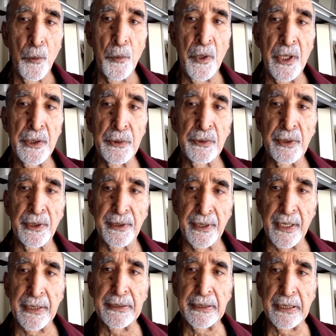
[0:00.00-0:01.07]
where you can
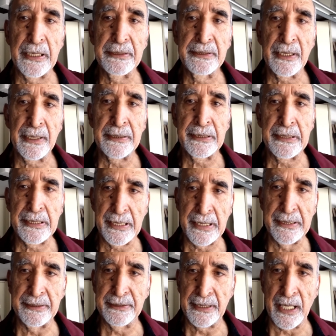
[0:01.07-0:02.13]
connect the grid charger
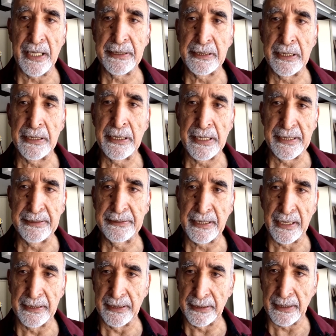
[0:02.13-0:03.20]
and charge it
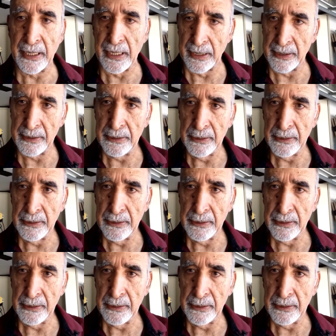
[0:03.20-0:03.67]
inside the car.